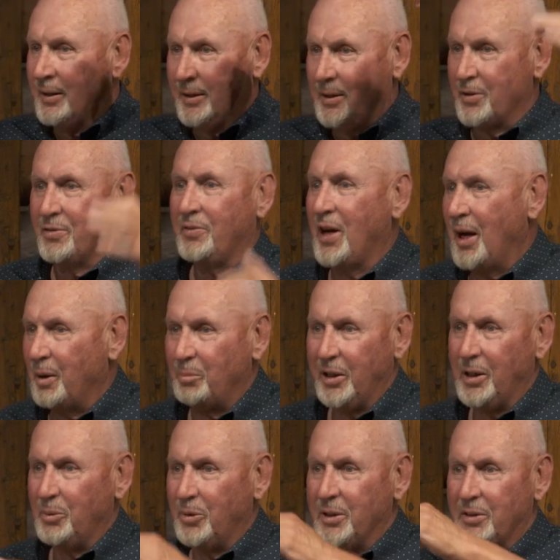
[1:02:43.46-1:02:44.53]
His
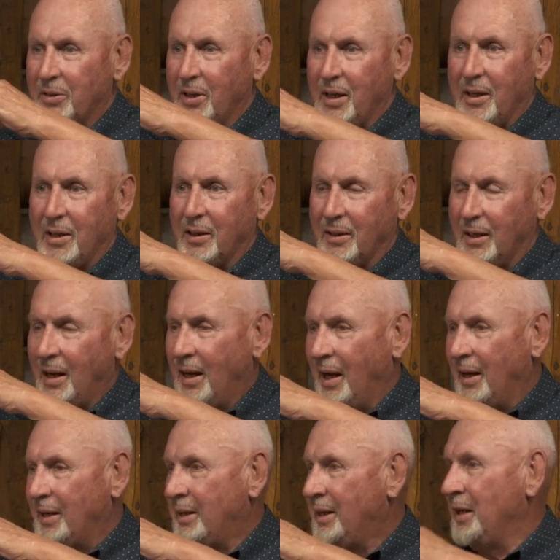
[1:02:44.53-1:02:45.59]
family was there.
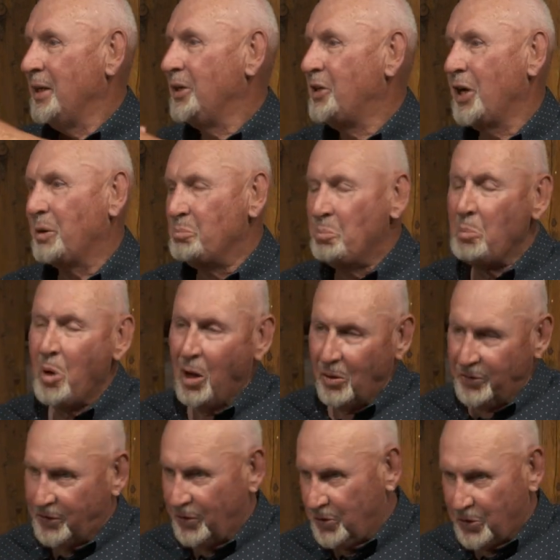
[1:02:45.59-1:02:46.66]
Uh, he had done
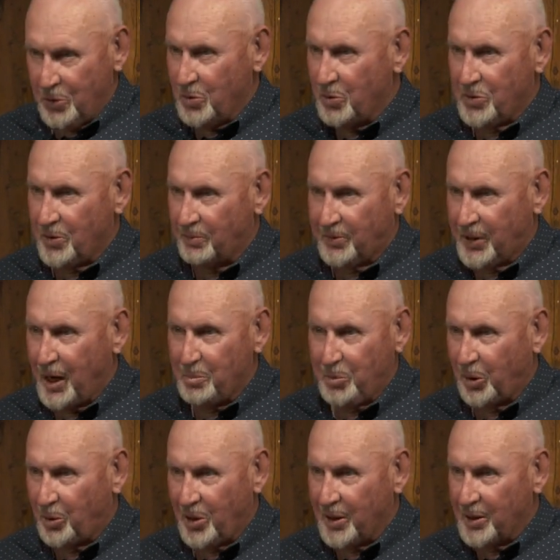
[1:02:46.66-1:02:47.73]
multitudes of tape
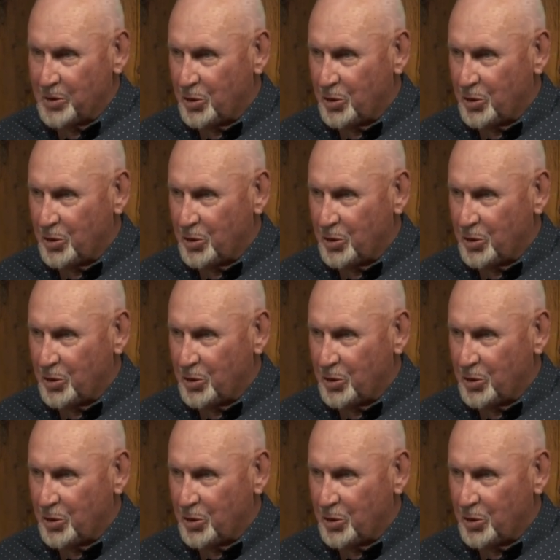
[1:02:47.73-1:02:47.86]
recording.